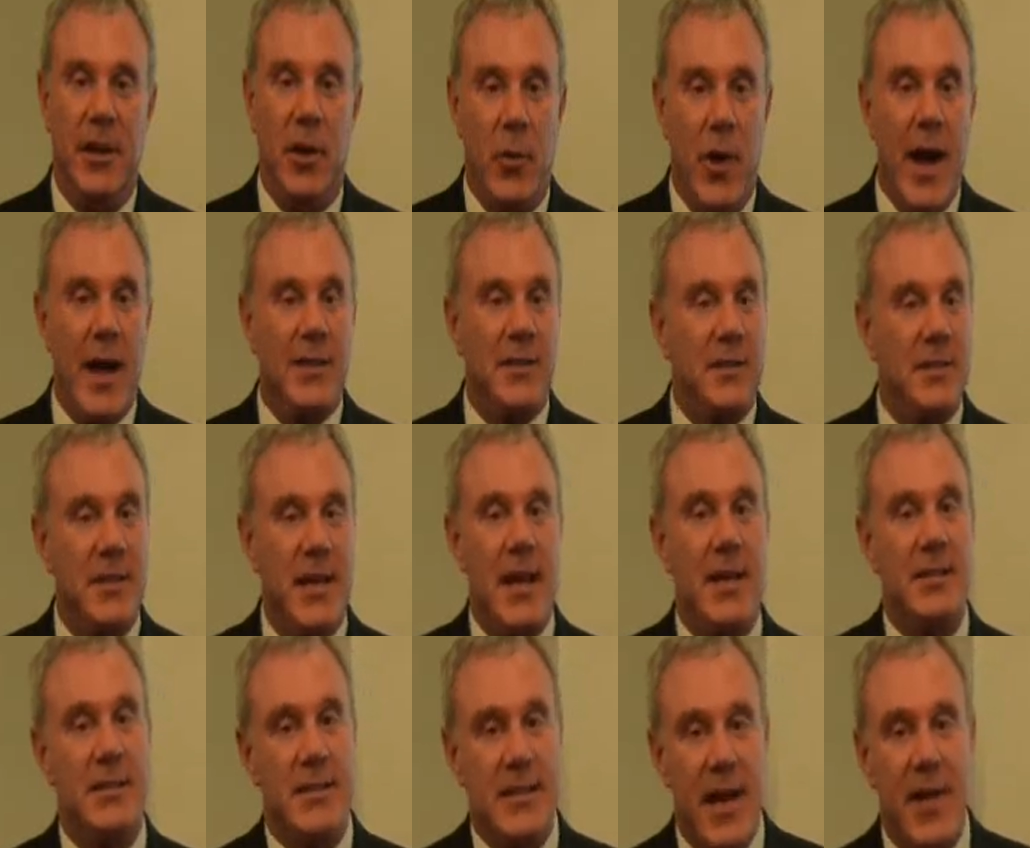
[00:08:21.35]
Curaxis
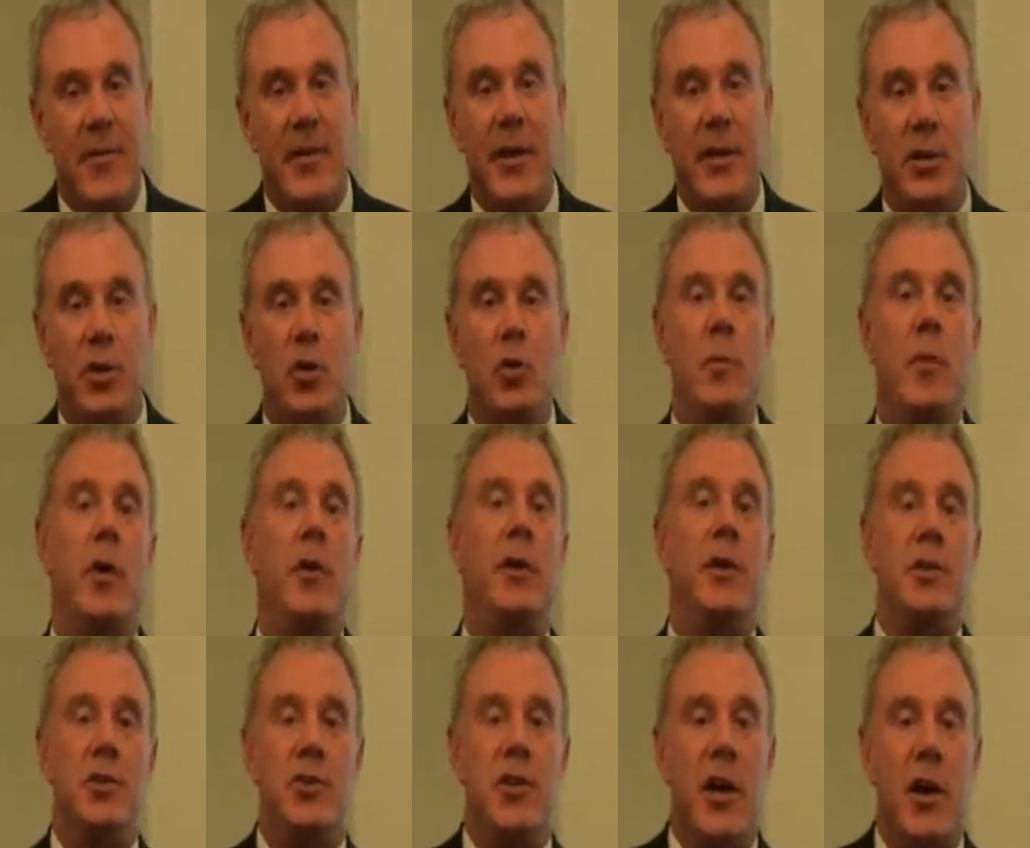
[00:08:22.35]
has 72
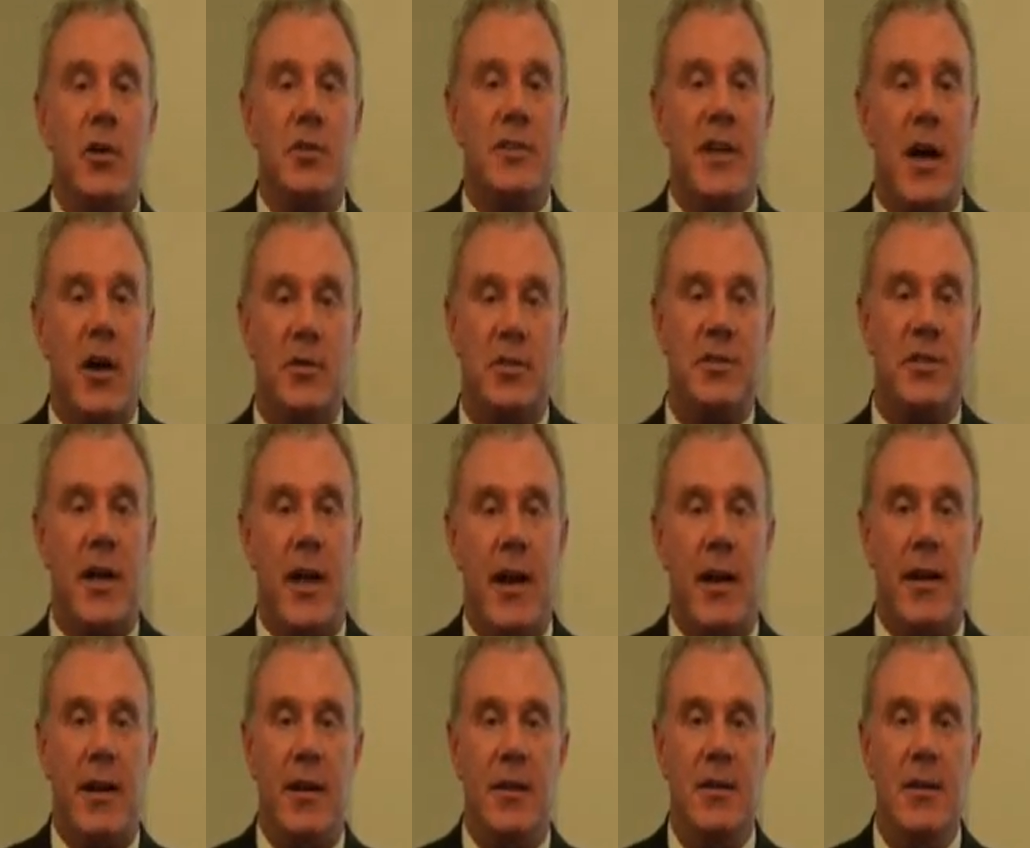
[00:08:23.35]
million shares
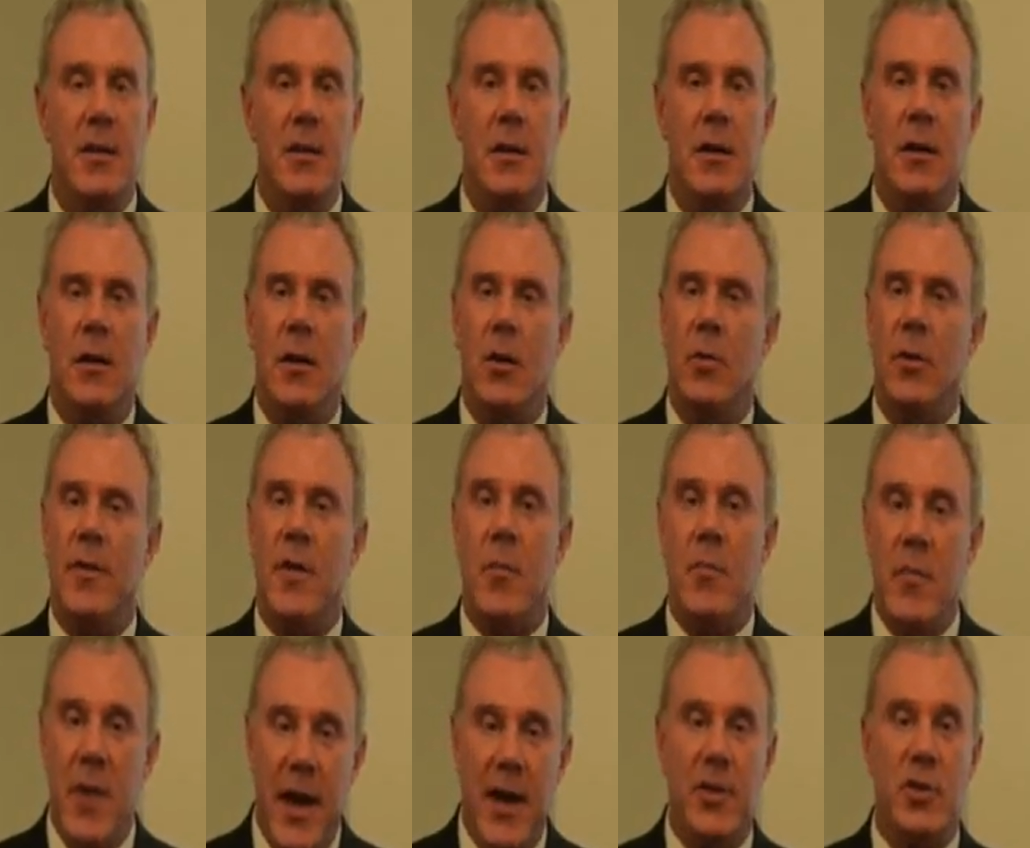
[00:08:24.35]
outstanding, with
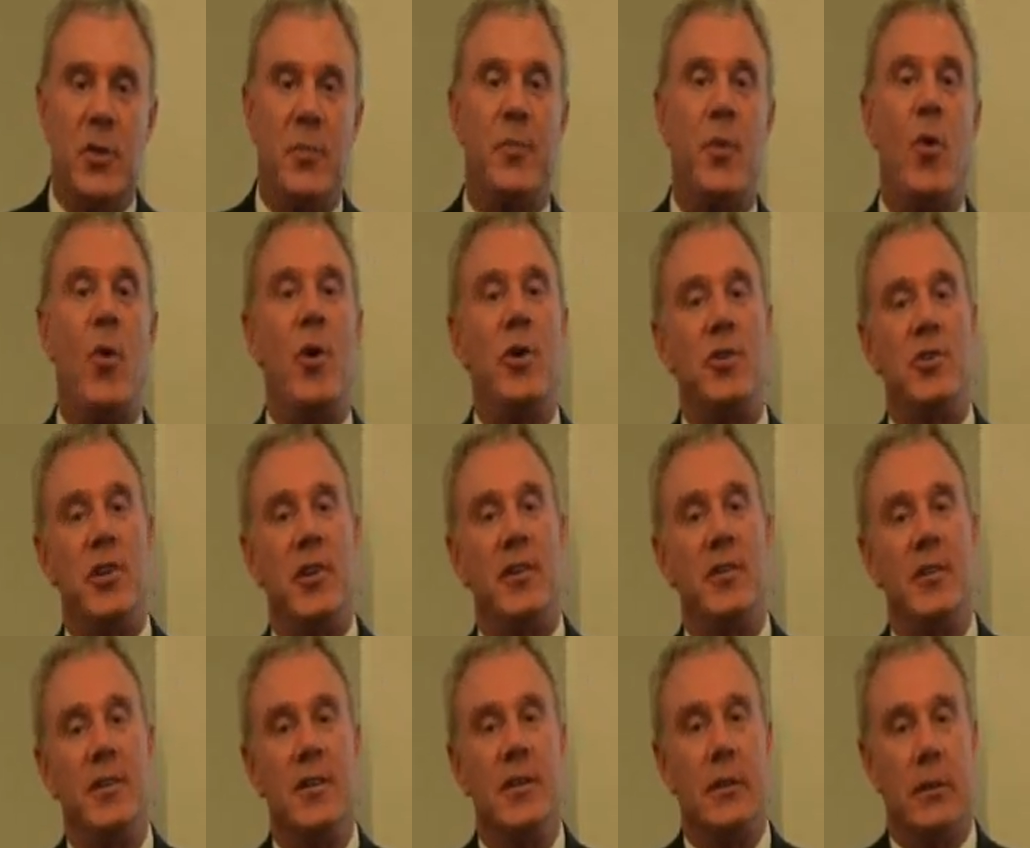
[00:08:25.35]
a major
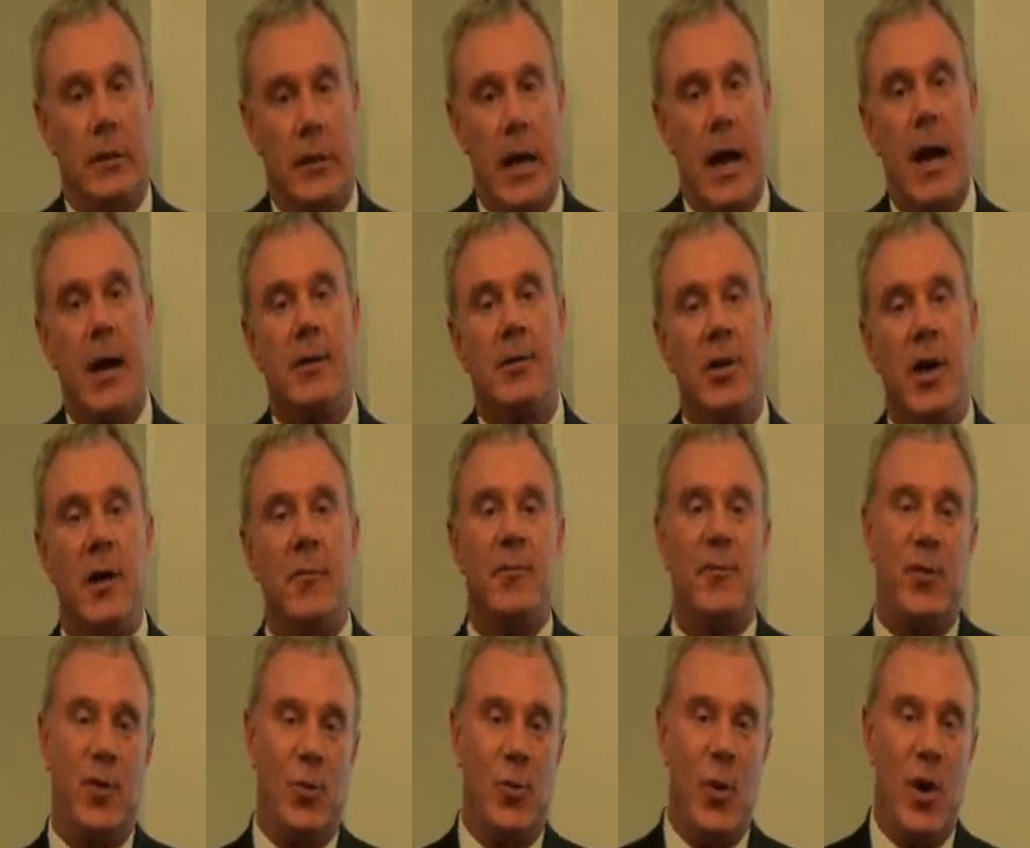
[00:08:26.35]
portion locked
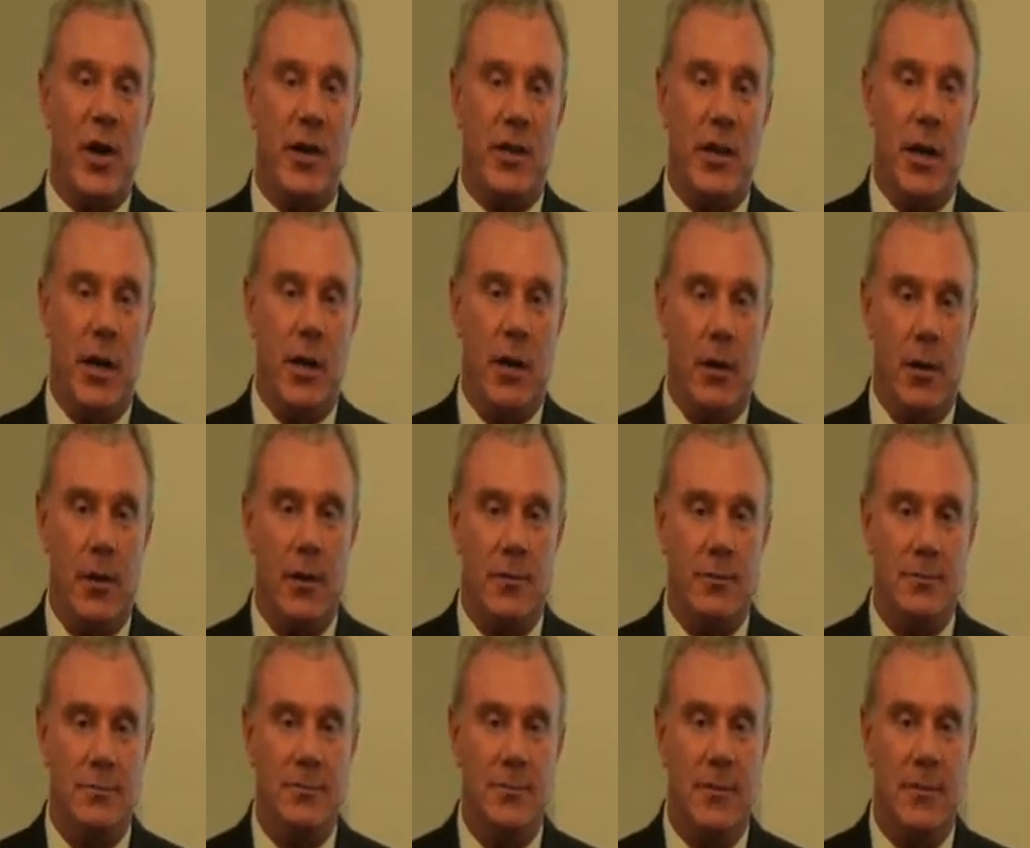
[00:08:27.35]
up for 1 year.